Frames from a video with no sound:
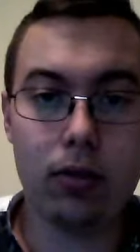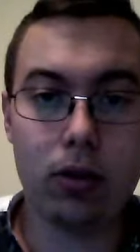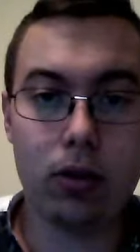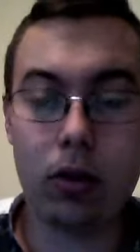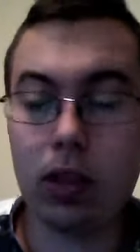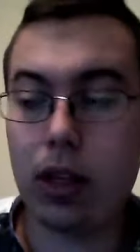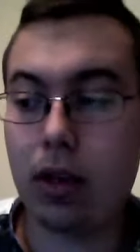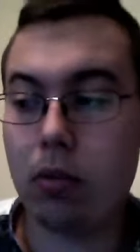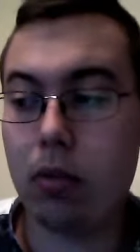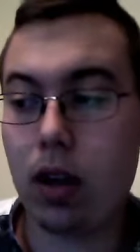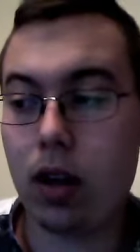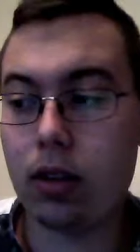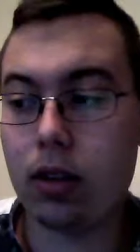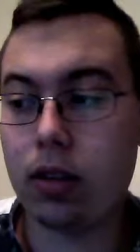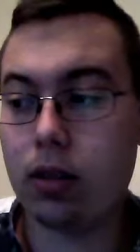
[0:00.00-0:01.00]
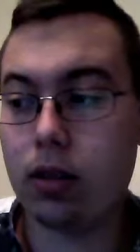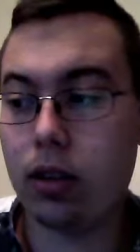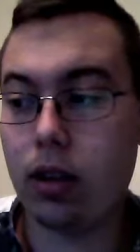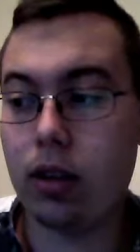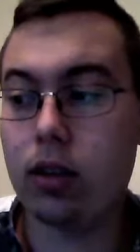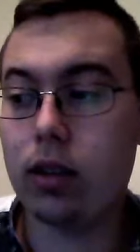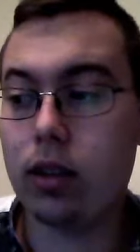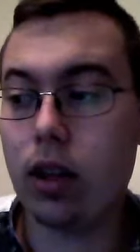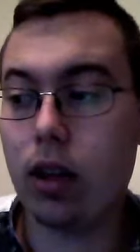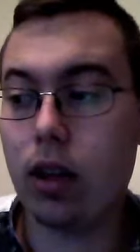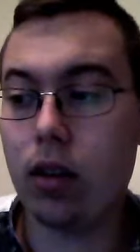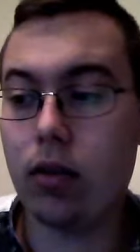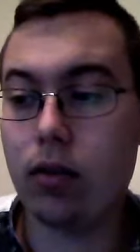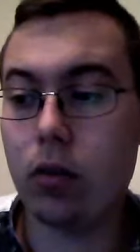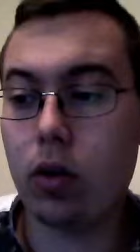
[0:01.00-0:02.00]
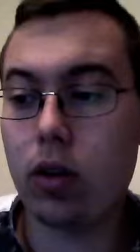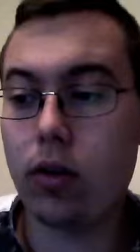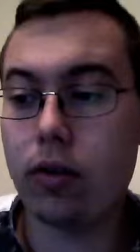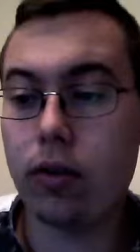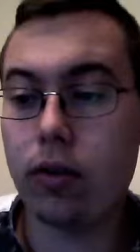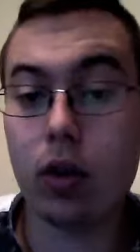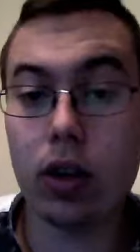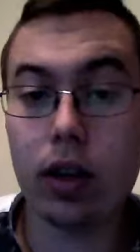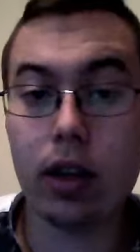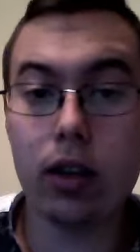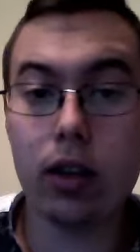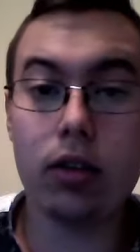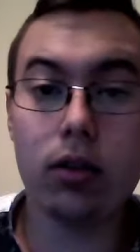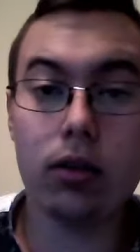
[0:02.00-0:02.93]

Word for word: So 10 bucks instead of what 40,